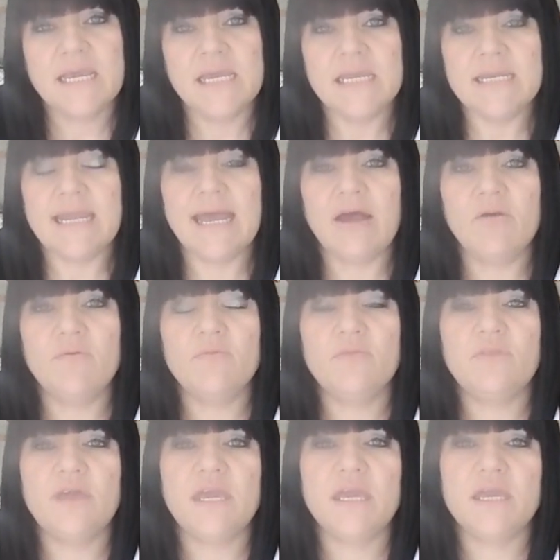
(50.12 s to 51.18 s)
Now
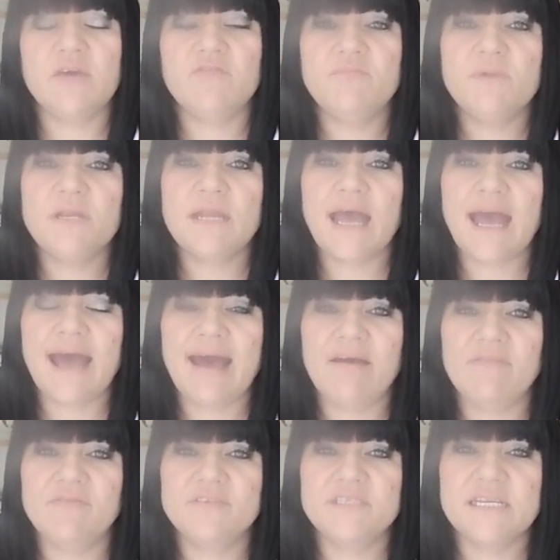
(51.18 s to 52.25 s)
the government
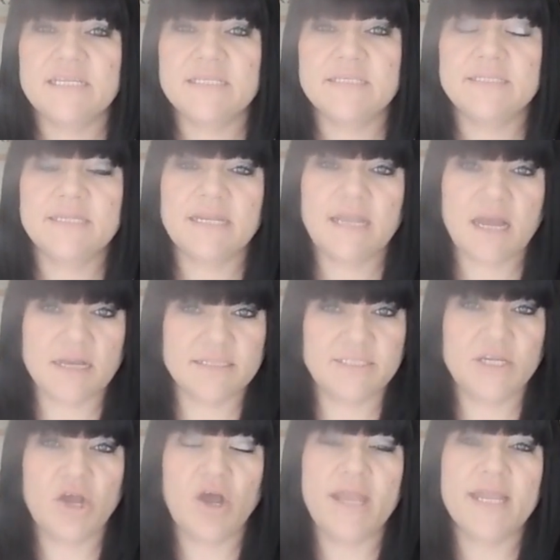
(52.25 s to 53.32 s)
have since last
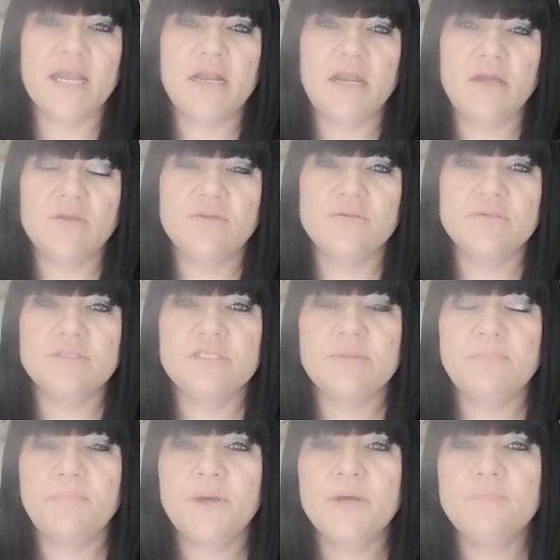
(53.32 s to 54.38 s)
night closed
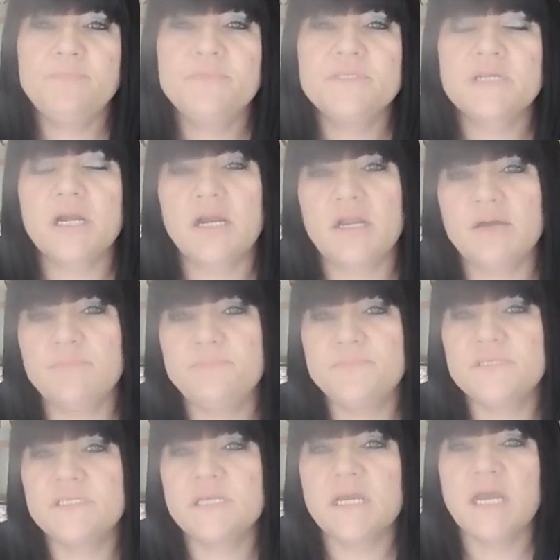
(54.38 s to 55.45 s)
pubs,
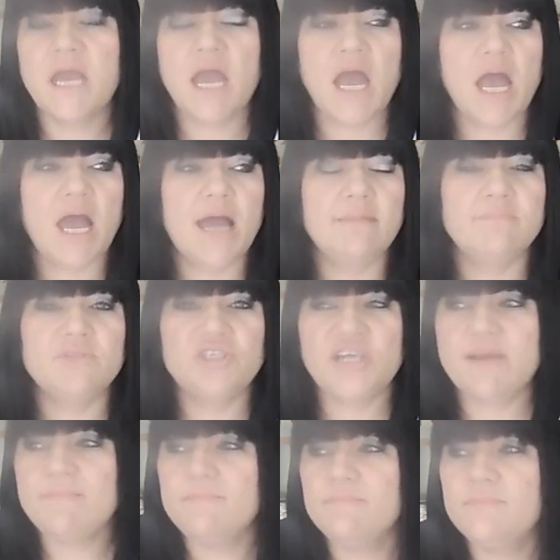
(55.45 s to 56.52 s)
clubs,
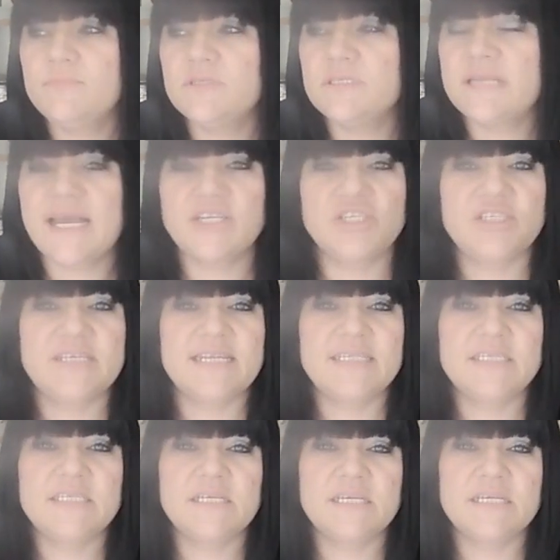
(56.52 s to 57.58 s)
gyms, leisure
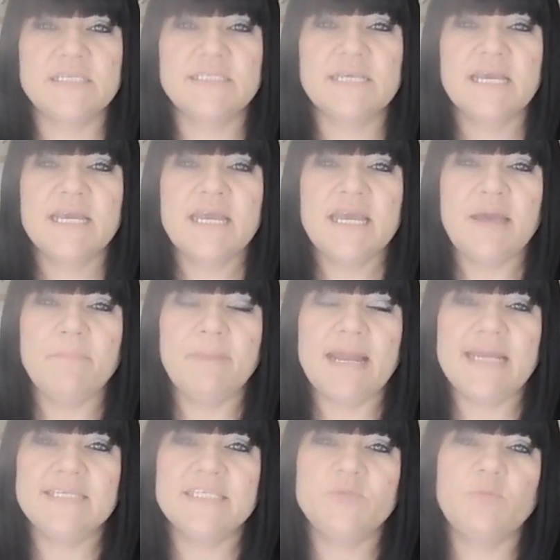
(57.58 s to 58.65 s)
centres,
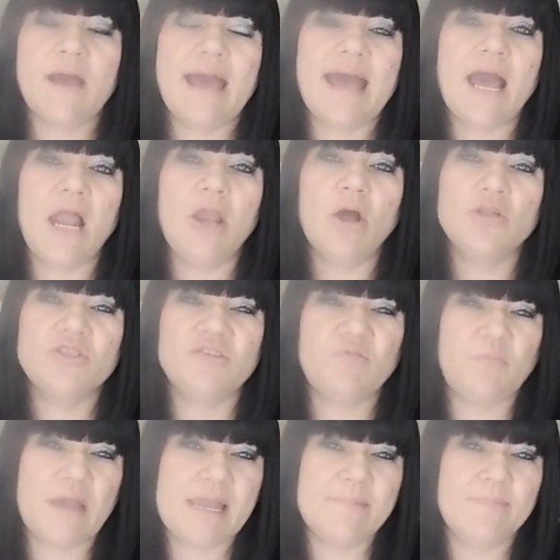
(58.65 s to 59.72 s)
places where a lot of
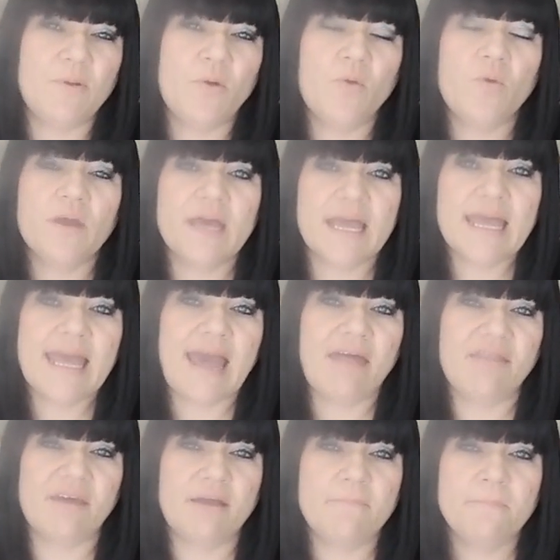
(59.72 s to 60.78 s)
people can
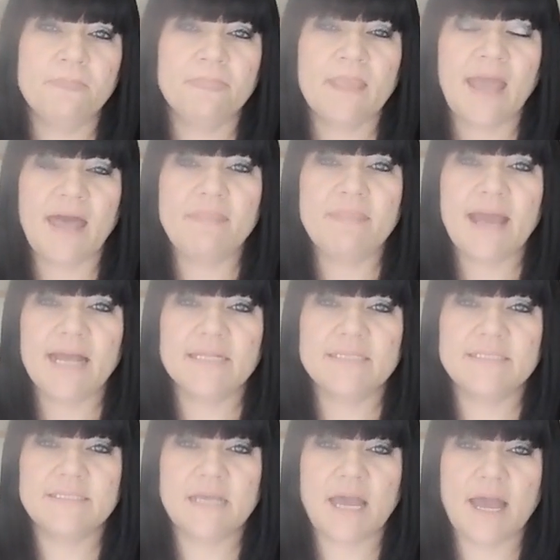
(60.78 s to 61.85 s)
gather, and
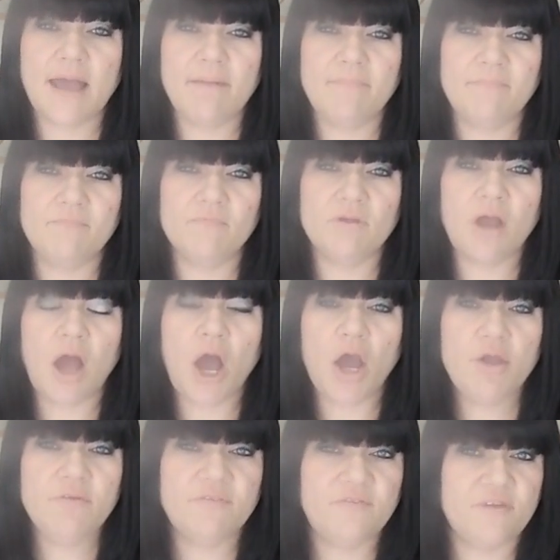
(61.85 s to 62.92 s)
that's
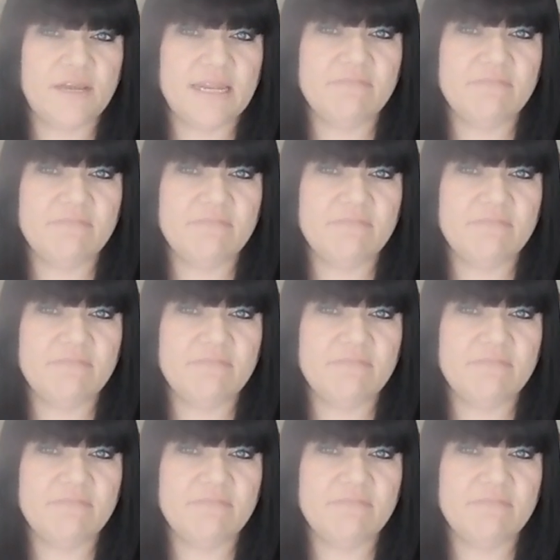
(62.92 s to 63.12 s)
hopefully